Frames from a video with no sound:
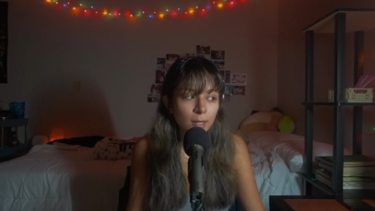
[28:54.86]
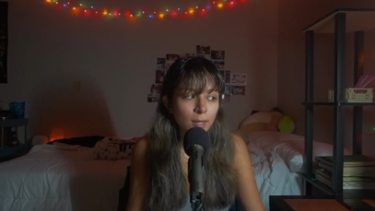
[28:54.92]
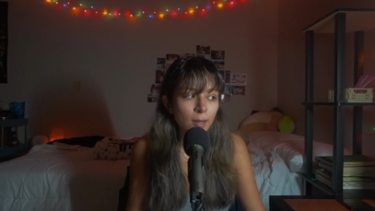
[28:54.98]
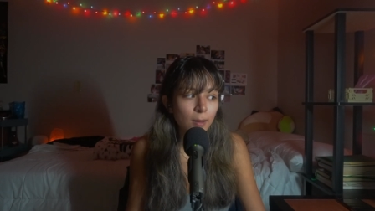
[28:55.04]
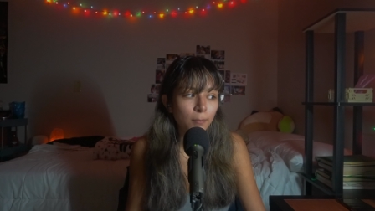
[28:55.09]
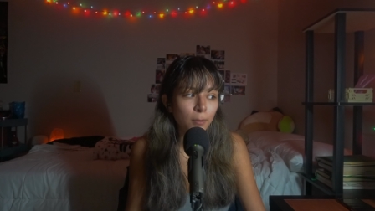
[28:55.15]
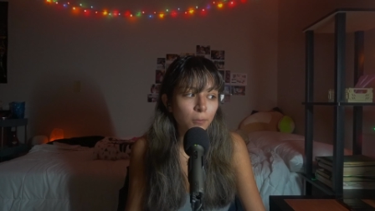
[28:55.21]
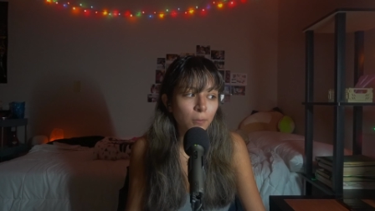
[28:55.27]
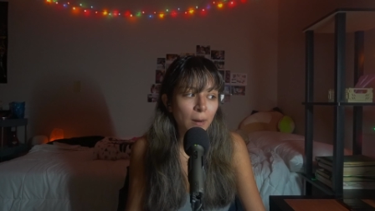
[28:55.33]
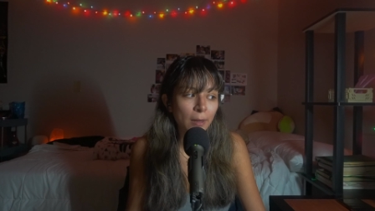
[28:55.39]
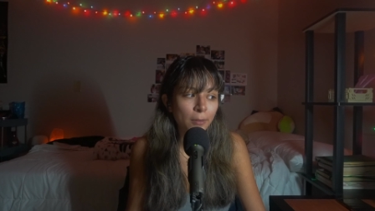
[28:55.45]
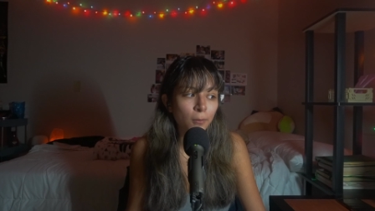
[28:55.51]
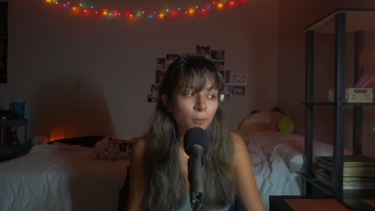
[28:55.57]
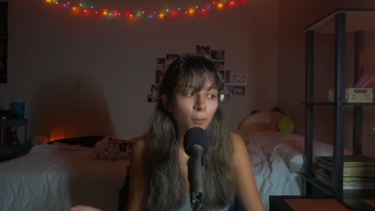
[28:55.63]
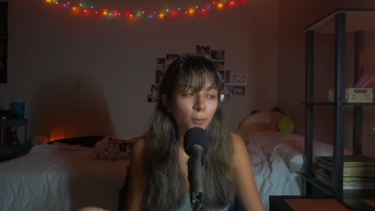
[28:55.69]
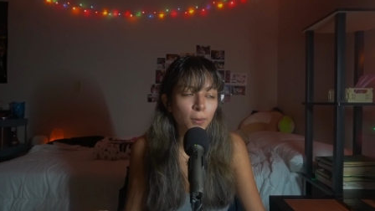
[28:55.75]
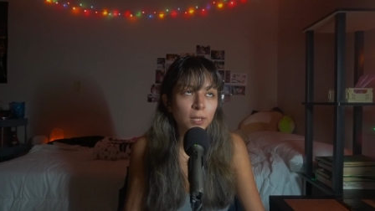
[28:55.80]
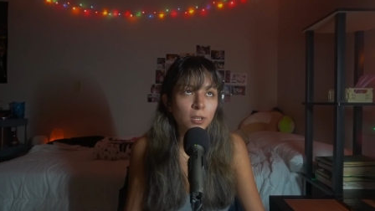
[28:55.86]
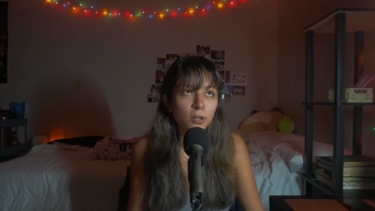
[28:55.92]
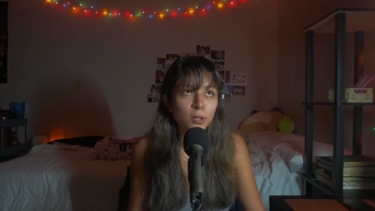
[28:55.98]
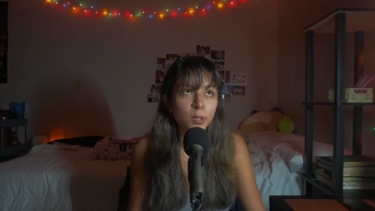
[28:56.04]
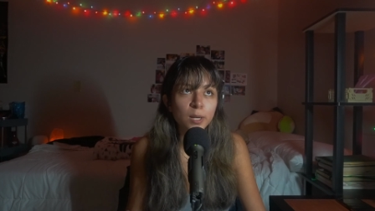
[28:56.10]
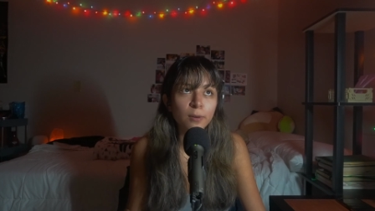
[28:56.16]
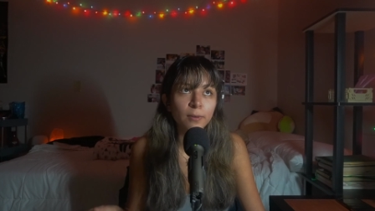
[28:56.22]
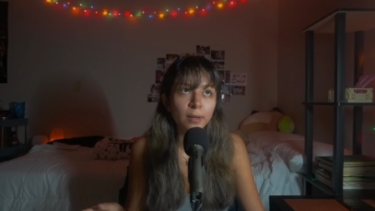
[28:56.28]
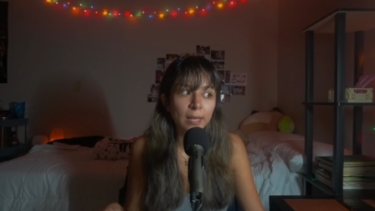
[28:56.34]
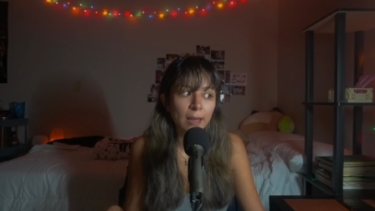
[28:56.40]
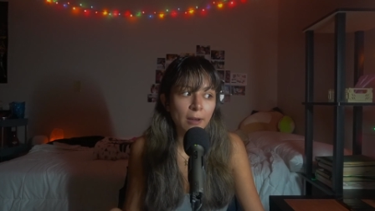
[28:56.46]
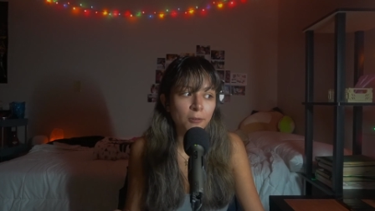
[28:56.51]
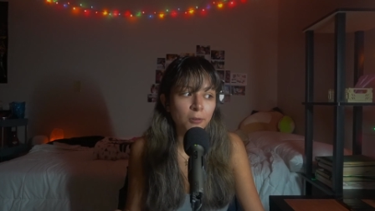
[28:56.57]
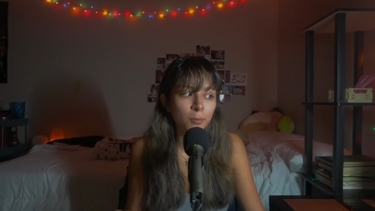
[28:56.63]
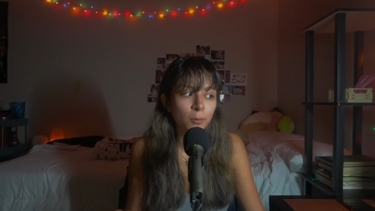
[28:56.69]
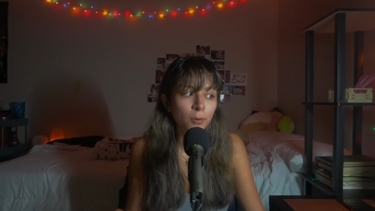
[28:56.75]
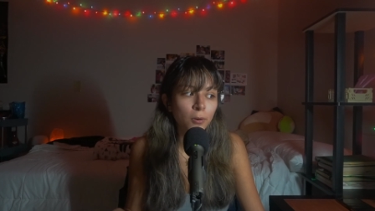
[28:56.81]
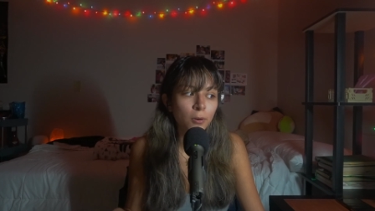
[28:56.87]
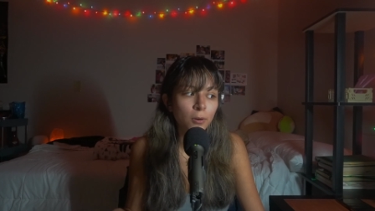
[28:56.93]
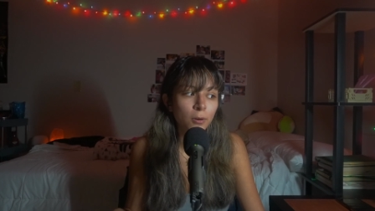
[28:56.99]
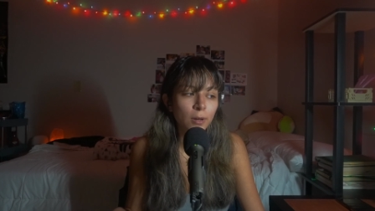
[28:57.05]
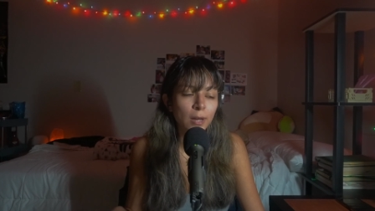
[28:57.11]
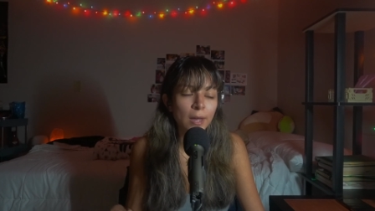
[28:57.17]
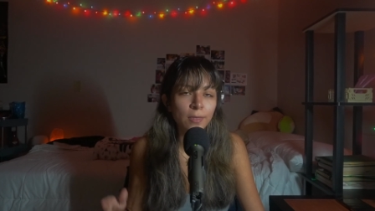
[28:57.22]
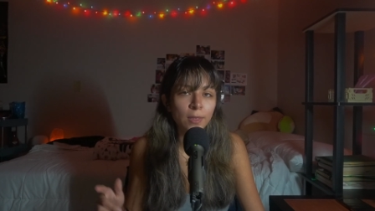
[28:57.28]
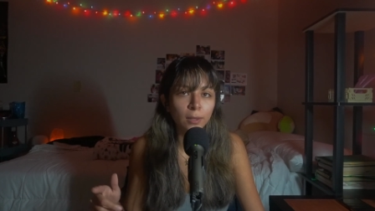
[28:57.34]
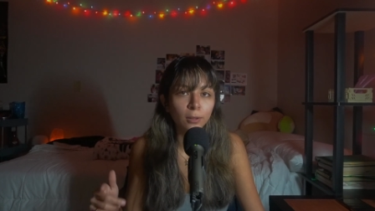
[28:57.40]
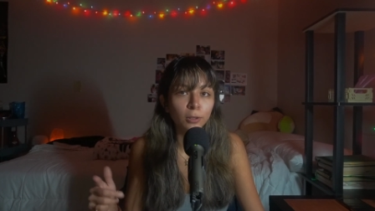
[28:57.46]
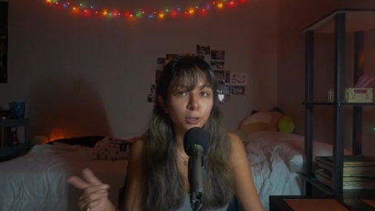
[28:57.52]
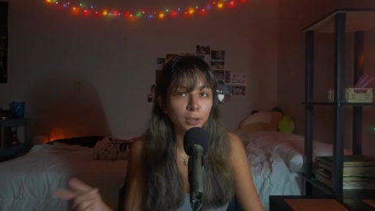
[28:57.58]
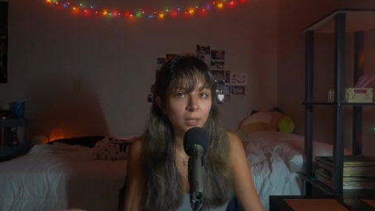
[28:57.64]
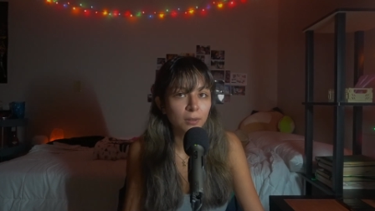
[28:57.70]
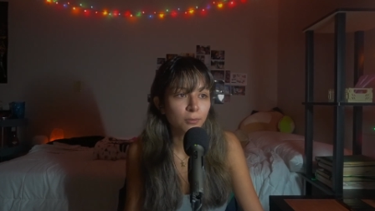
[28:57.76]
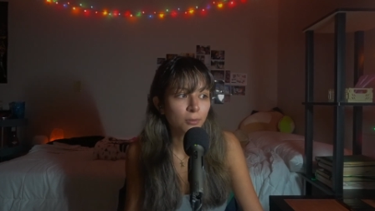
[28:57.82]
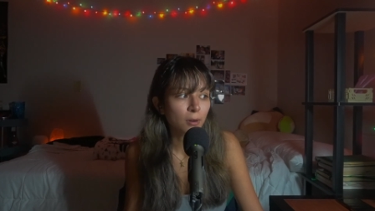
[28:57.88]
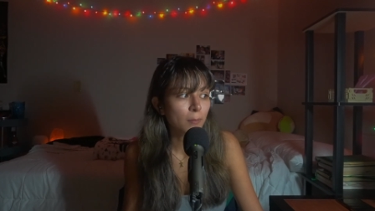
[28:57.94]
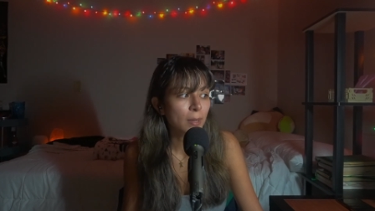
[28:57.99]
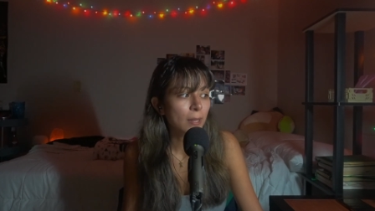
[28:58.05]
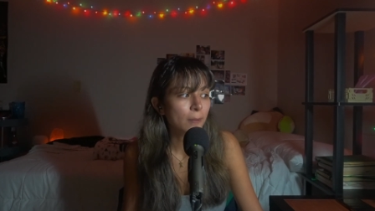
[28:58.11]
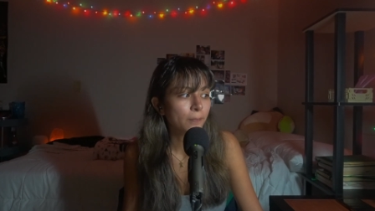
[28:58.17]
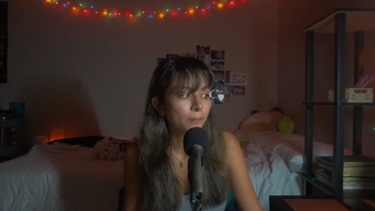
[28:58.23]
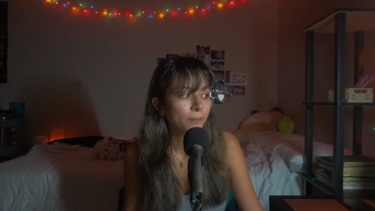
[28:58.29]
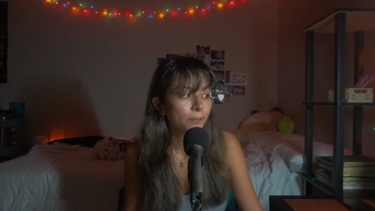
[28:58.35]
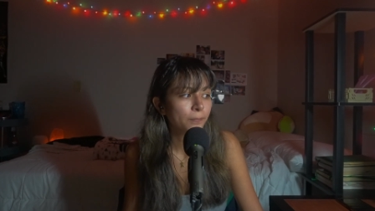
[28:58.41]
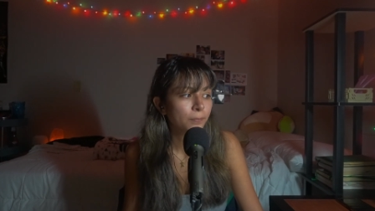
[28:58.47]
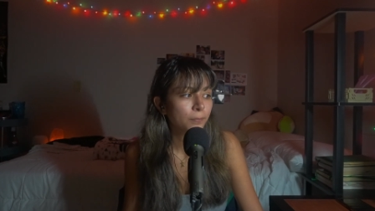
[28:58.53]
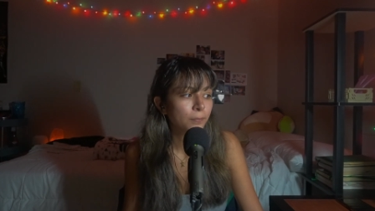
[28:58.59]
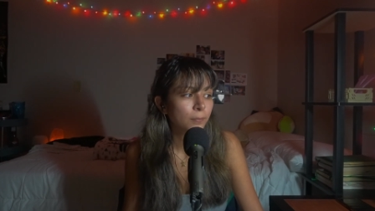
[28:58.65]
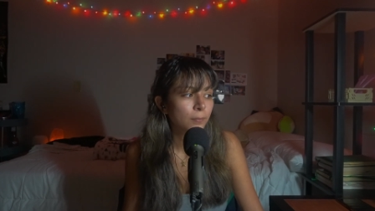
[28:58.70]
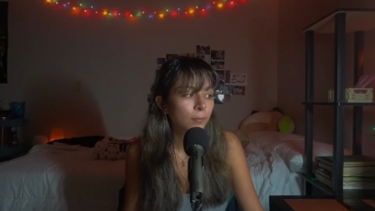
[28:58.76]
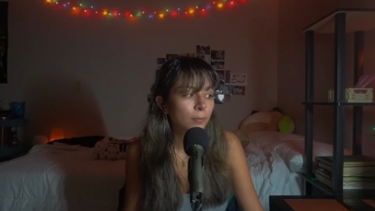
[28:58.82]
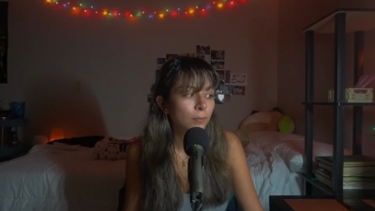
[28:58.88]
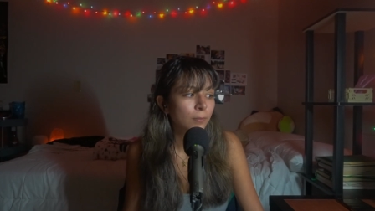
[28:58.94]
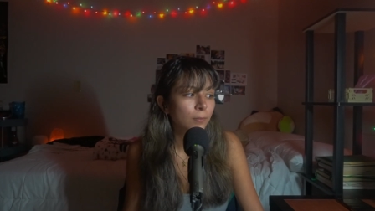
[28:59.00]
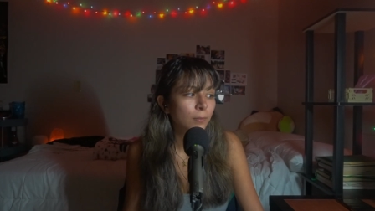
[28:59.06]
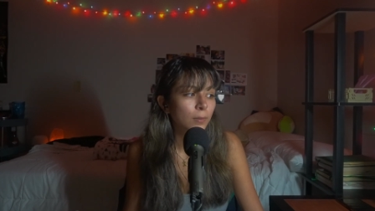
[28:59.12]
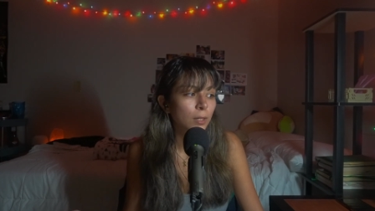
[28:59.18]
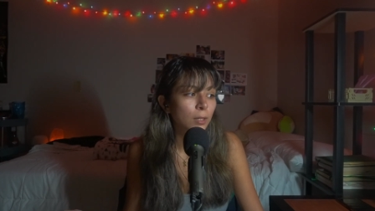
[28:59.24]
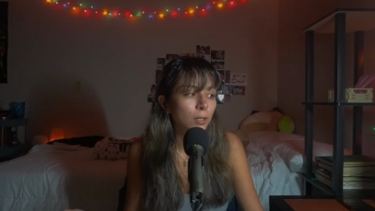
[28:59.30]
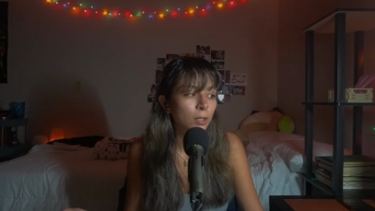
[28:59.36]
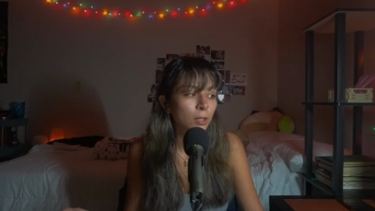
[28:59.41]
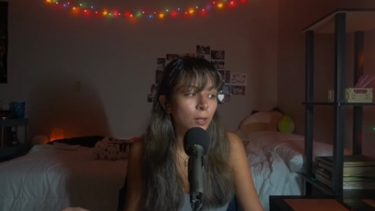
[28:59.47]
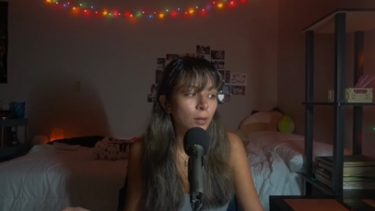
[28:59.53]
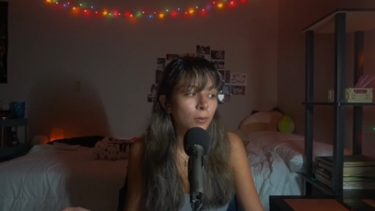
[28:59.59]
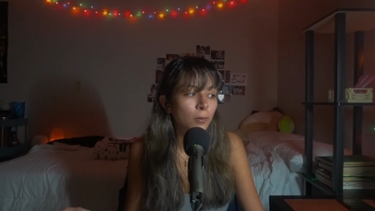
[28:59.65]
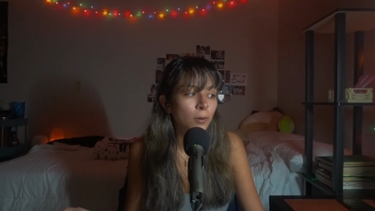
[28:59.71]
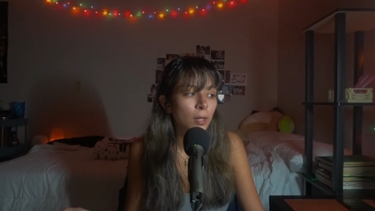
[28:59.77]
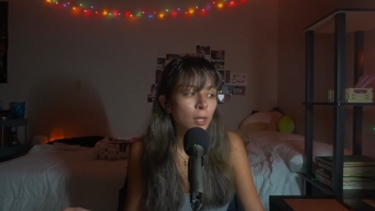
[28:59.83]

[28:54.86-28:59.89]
but rather holding yourself accountable and then learning from it. You know,